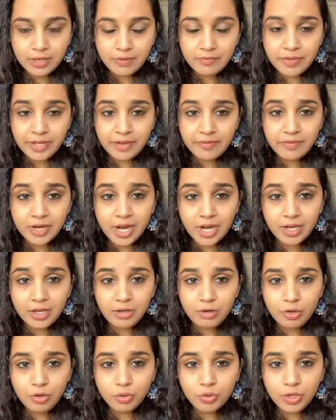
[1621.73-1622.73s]
and we have
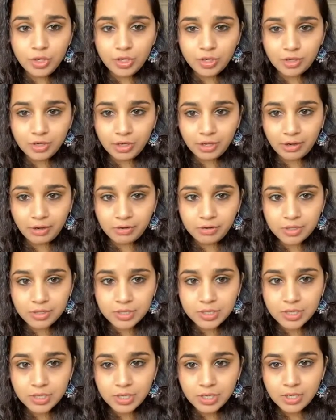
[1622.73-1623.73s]
9 union
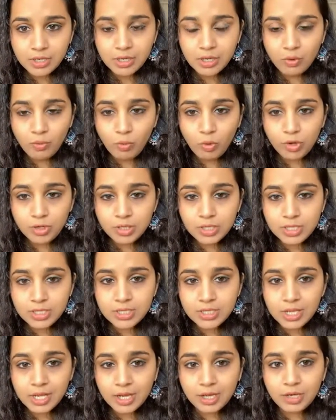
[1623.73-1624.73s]
territories. Now, what are these
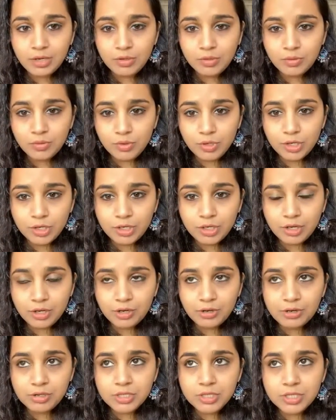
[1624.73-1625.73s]
9 union
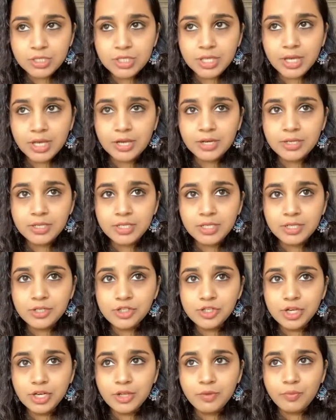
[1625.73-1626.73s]
territories? They are
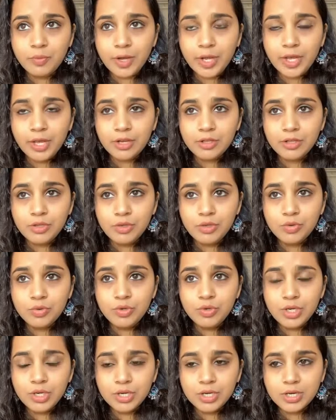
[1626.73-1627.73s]
essentially where the
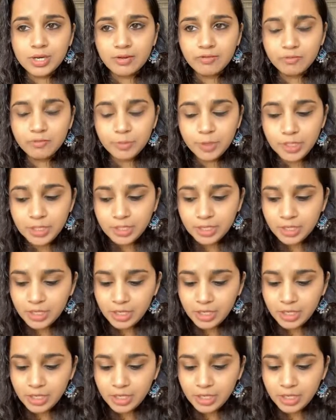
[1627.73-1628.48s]
union government,